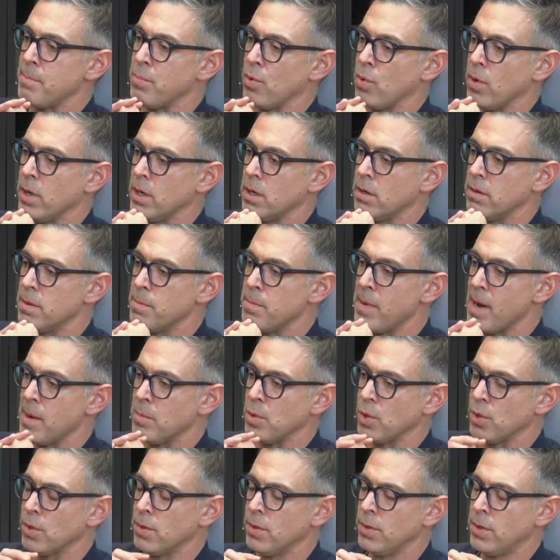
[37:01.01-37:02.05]
point, or the
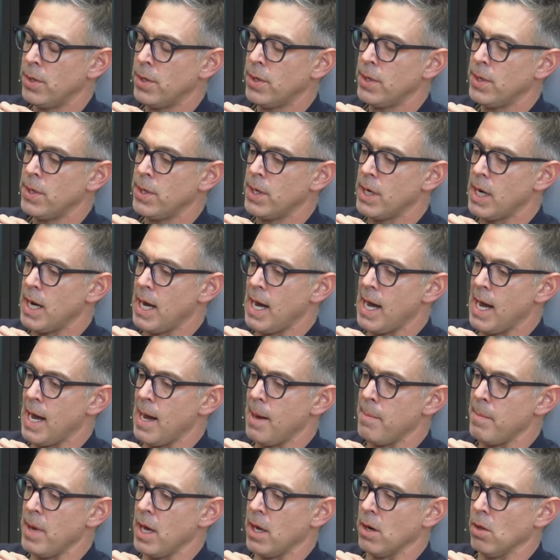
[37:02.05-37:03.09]
bubble,
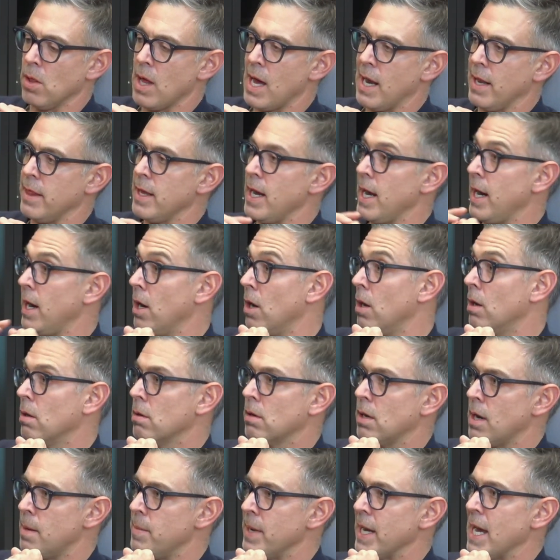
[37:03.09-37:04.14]
and a lot of the air
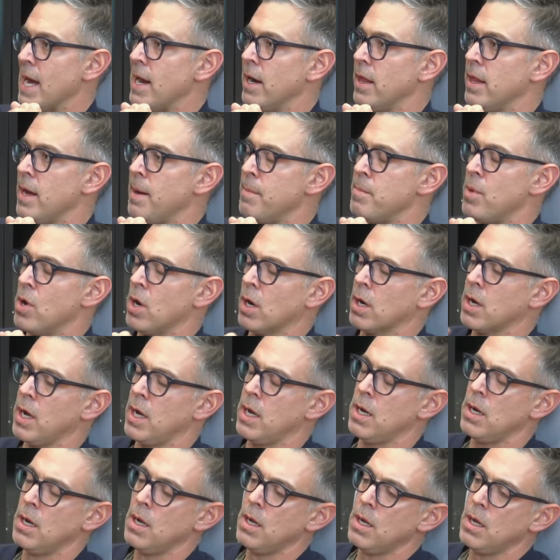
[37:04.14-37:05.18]
coming out of that
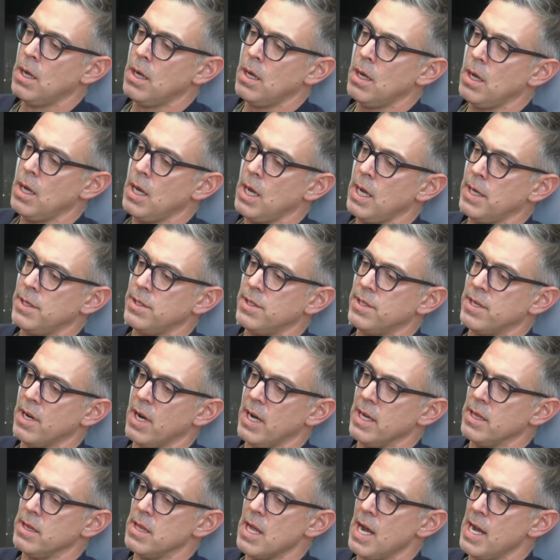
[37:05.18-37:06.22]
market. And
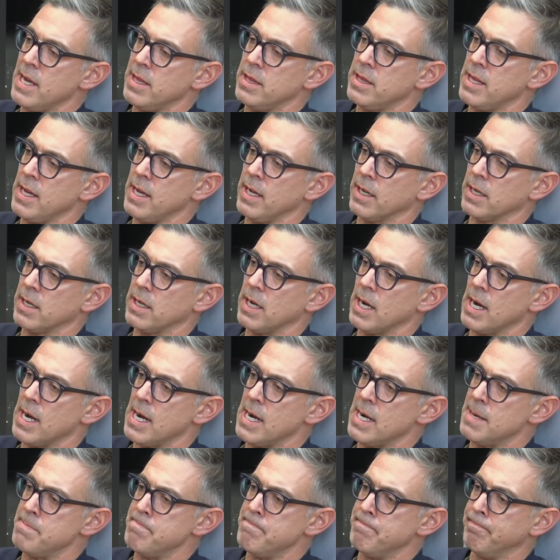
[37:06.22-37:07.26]
so I think
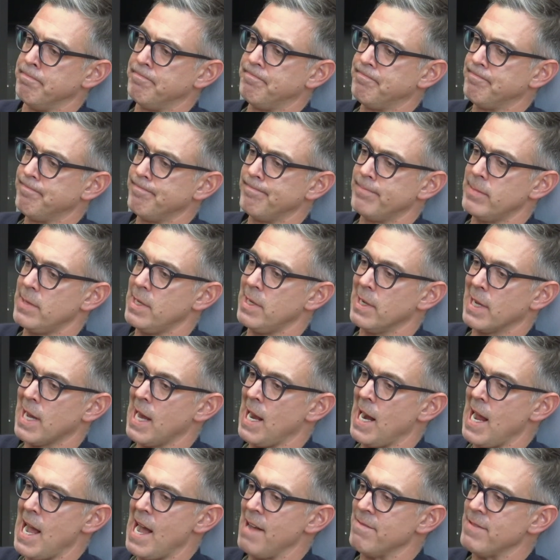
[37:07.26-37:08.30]
you
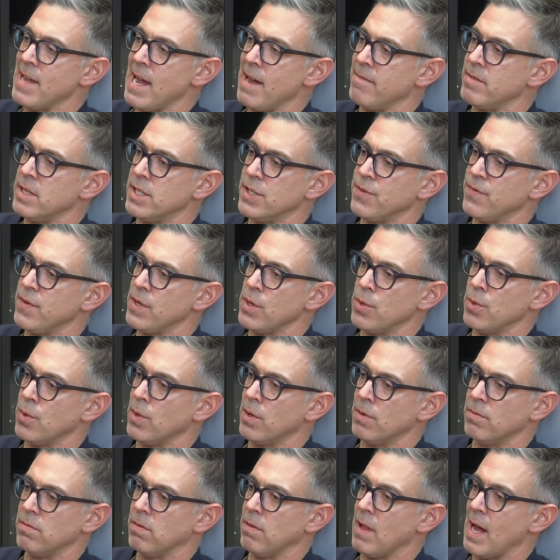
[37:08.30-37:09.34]
kind of have to have this view
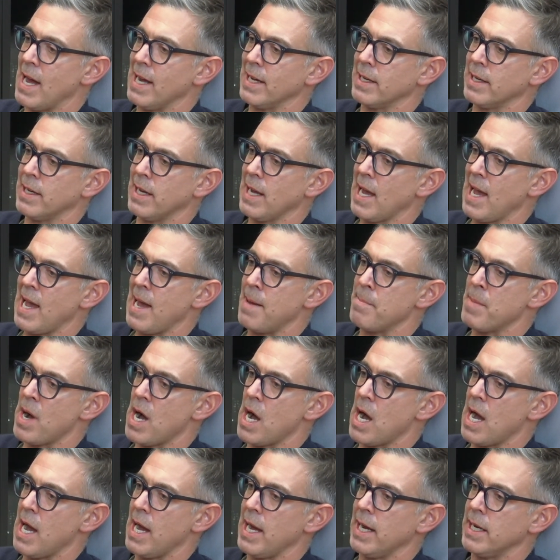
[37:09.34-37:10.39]
of like, am
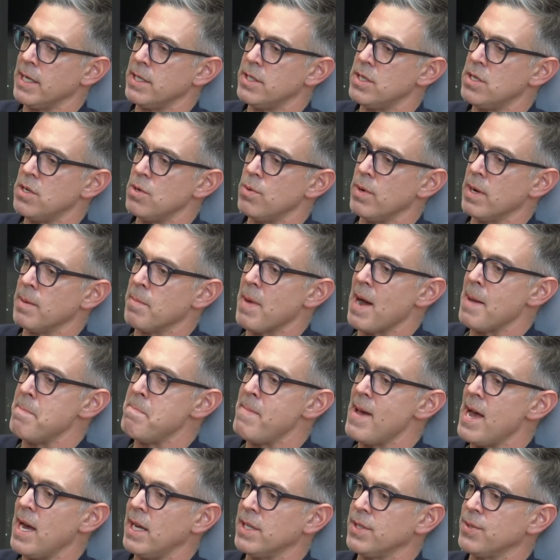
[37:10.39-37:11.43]
I doing my
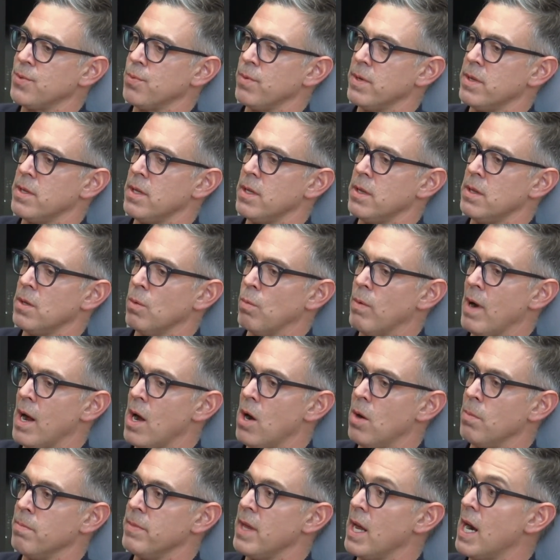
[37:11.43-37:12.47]
best within the
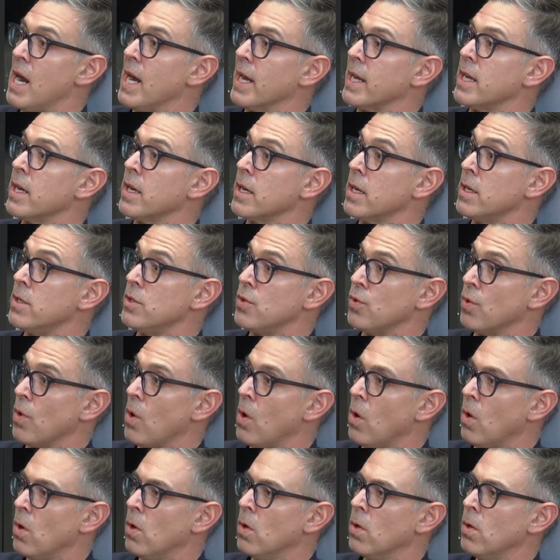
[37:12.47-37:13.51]
realm that I can
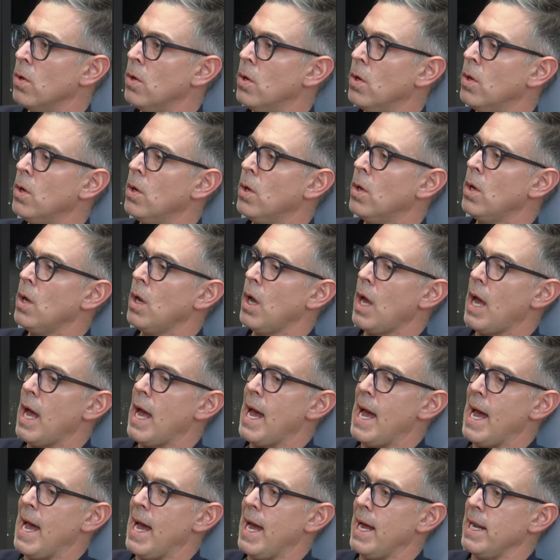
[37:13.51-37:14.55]
control?
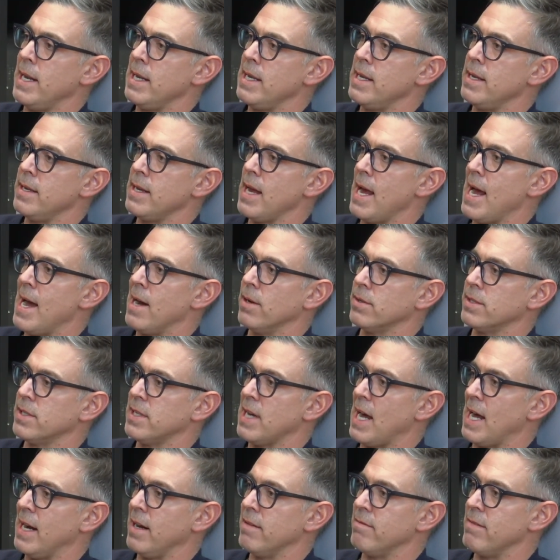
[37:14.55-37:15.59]
And
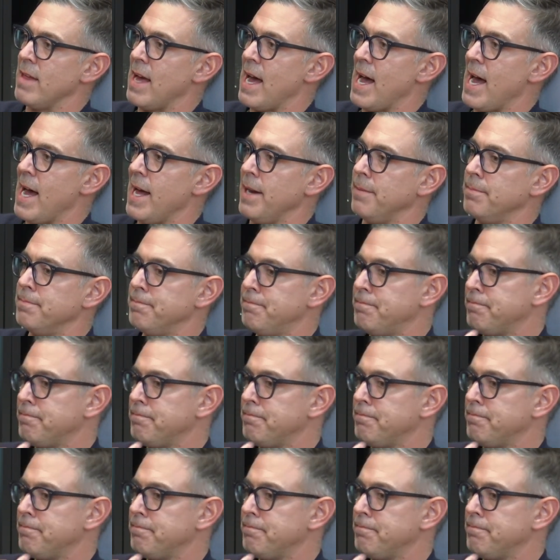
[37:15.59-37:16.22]
outside of that,